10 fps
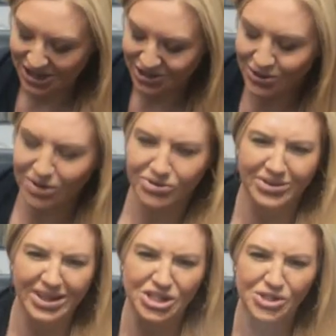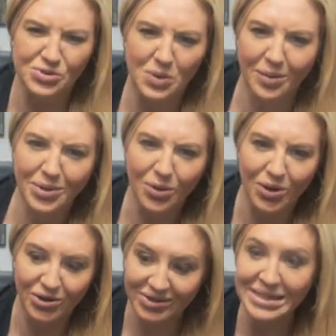you guys are like, she's rubbing
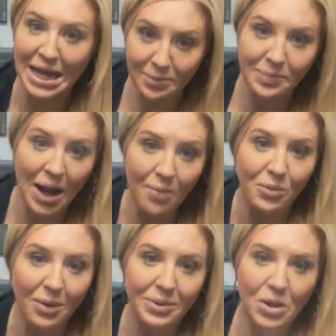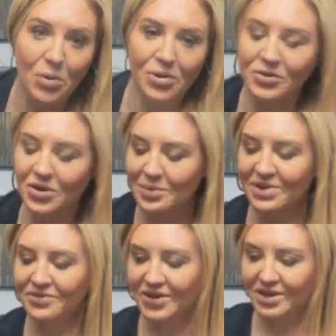oils. Yep, I'm rubbing oils on my
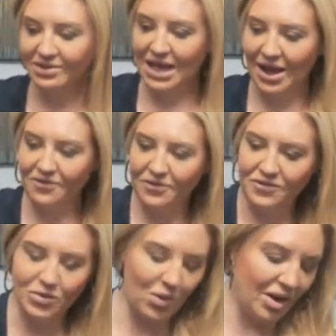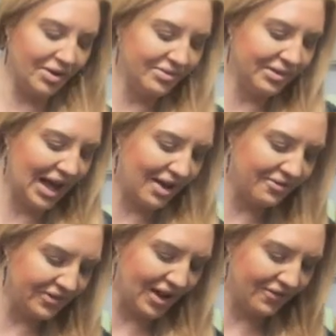feet. Laugh if you want. Laugh,
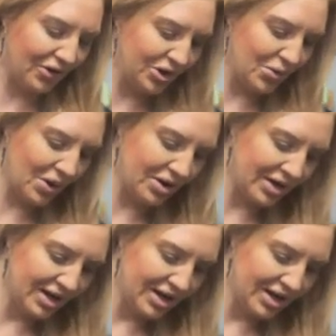laugh all you want.